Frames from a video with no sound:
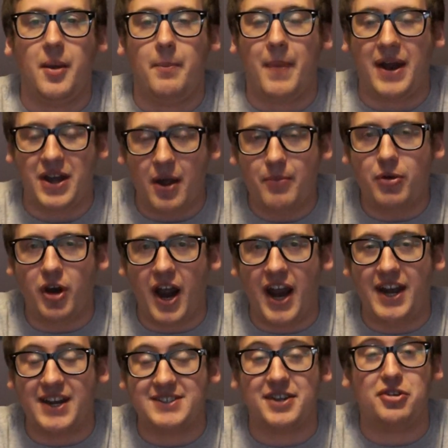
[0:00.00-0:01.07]
My number
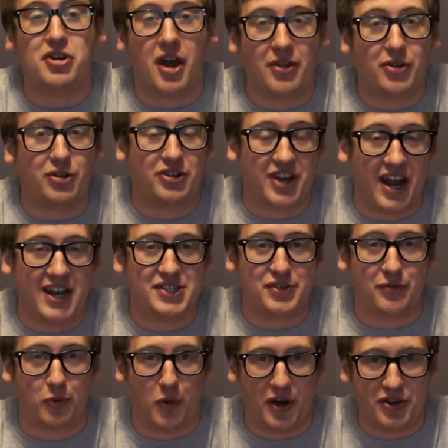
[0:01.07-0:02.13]
eight is another Days
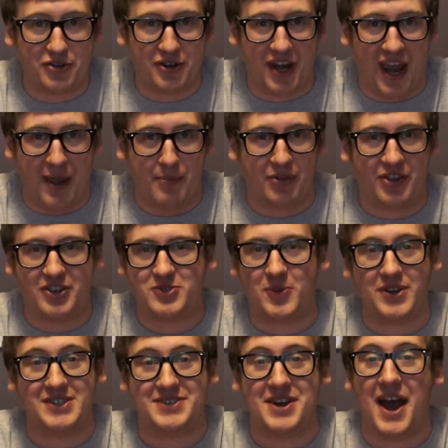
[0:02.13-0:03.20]
of Wonder game, but this
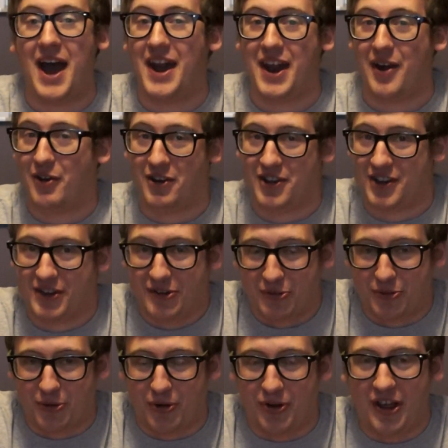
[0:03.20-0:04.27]
one is not area
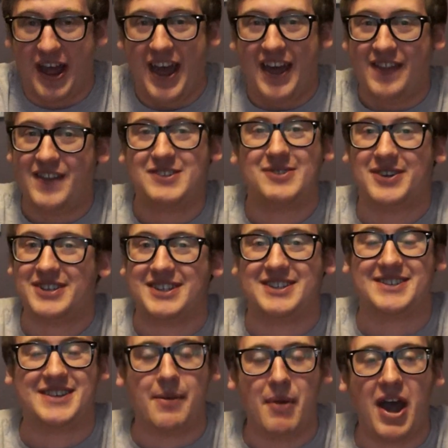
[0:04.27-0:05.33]
control. This one is a
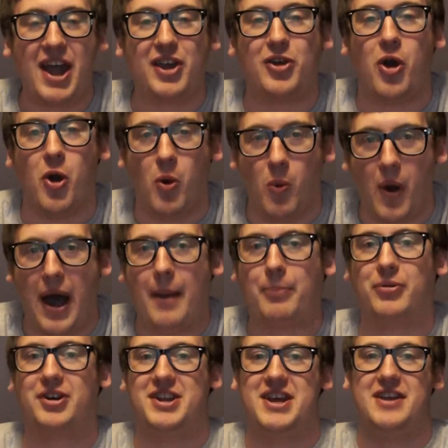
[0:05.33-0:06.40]

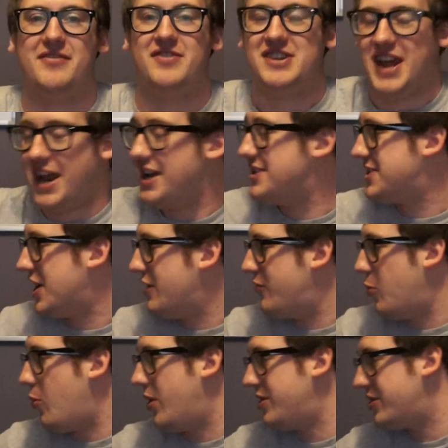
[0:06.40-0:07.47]
semi-cooperative Days
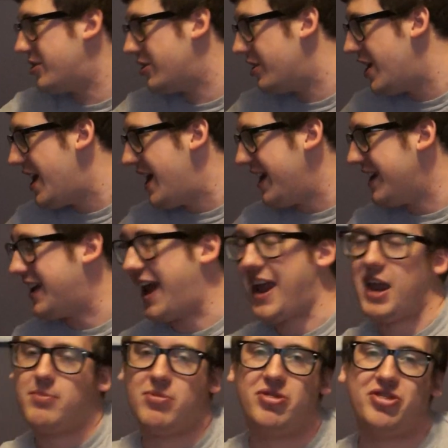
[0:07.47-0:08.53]
of Wonder
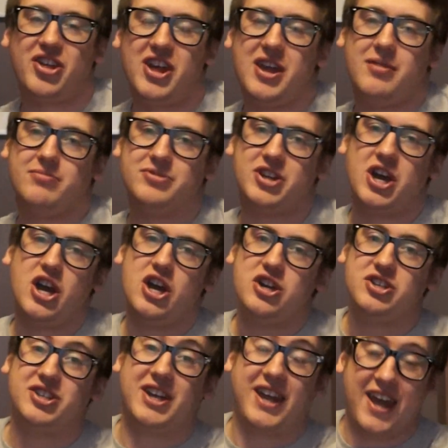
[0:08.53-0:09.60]
game themed
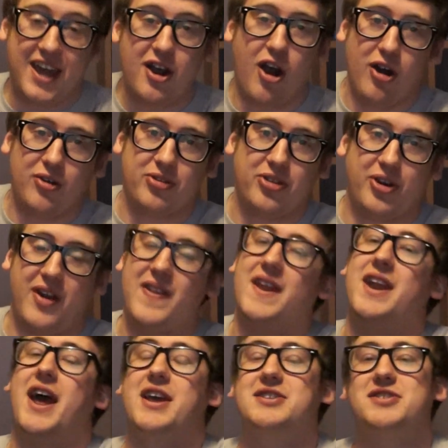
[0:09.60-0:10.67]
to King Arthur and the
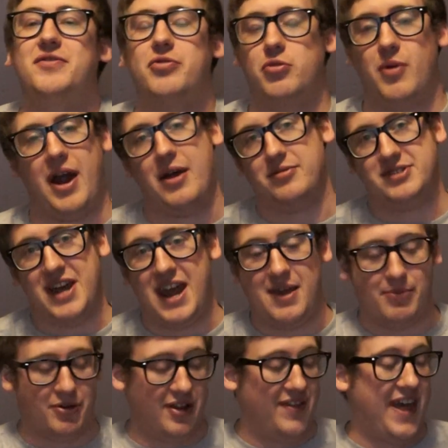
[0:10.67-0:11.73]
Knights of the Round
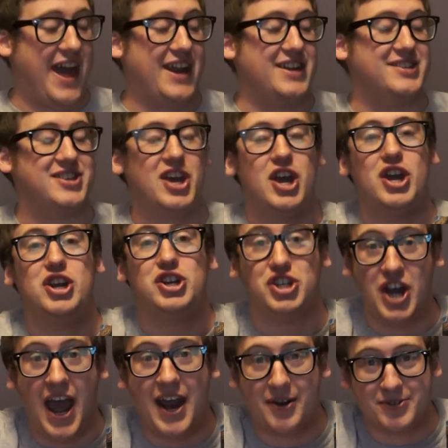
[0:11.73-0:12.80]
Table, and that is
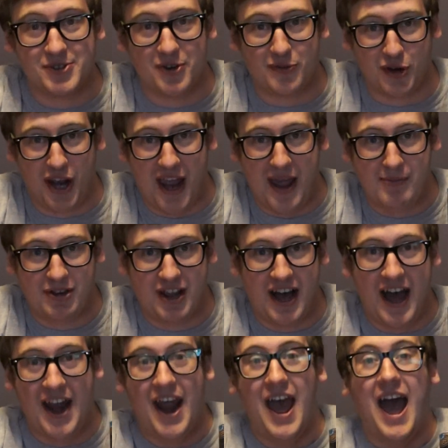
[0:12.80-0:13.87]
Shadows over
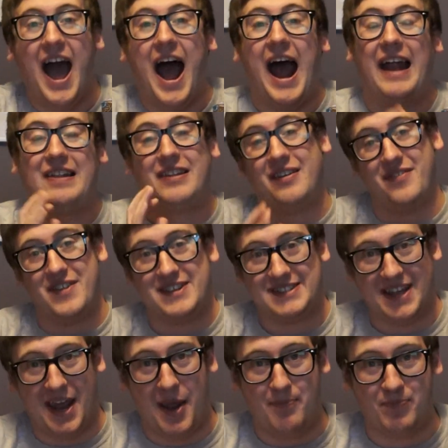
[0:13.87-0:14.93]
Camelot. I love
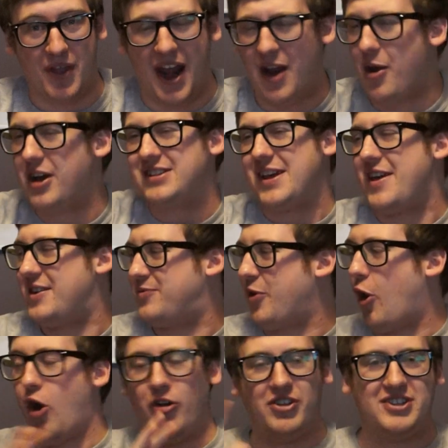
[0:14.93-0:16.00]
this game. I know I say that
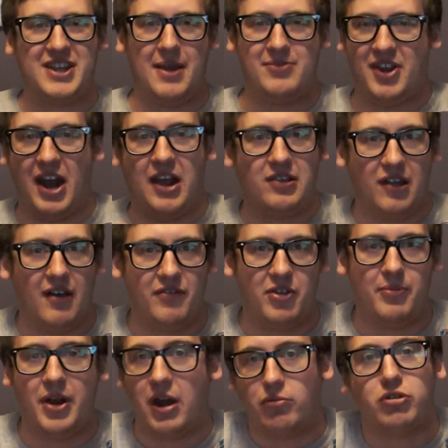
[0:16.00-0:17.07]
for all these games that I love
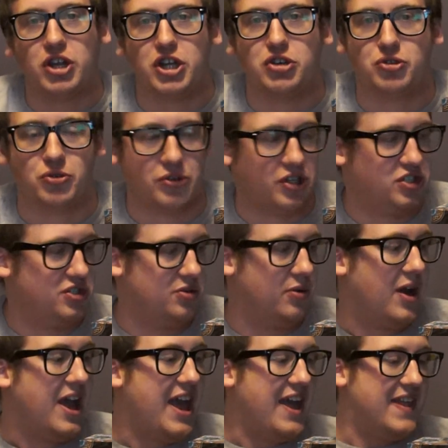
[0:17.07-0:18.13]
them, but I really truly
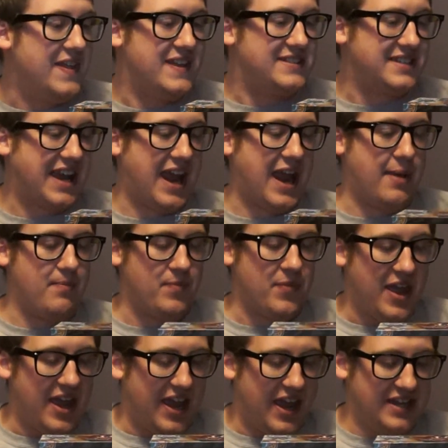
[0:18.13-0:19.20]
do. This game
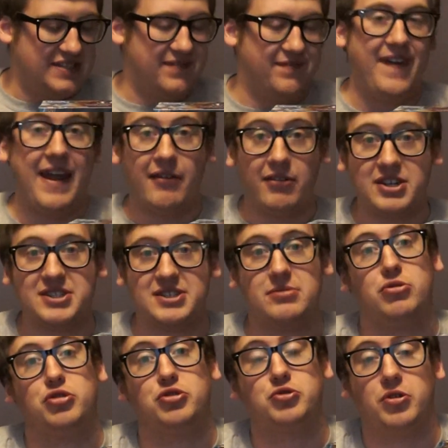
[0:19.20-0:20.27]
is very
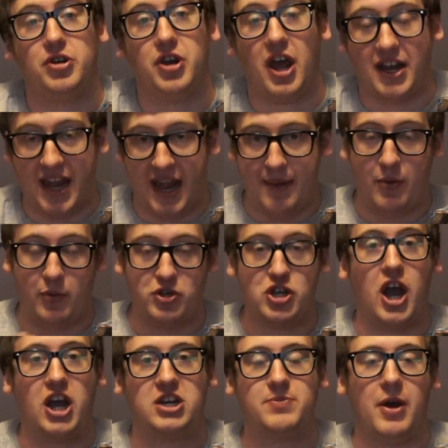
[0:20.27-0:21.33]
similar to a game that we
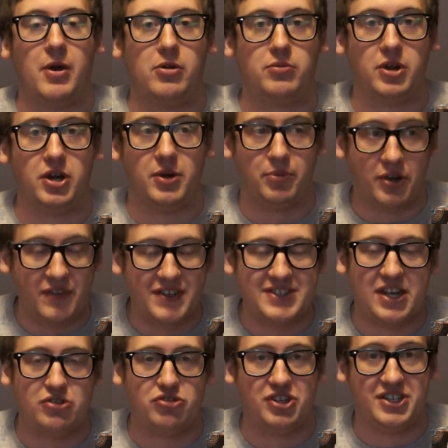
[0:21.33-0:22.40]
talked about in a previous
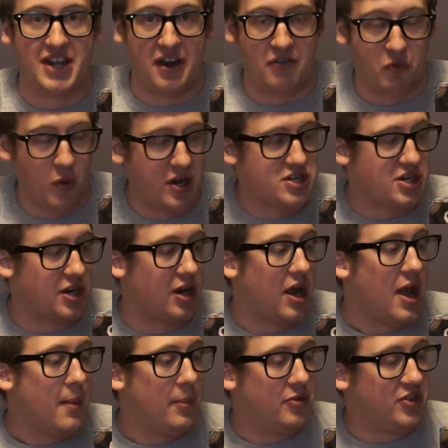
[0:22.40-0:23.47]
entry, Dead of Winter,
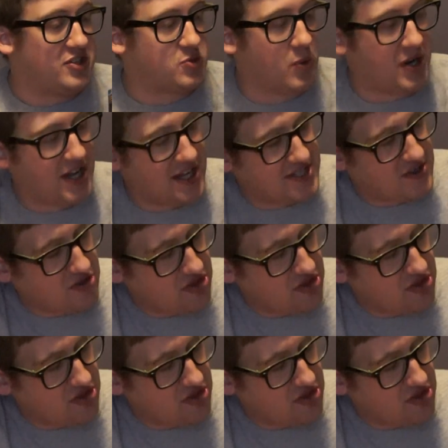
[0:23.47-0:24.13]
but this one is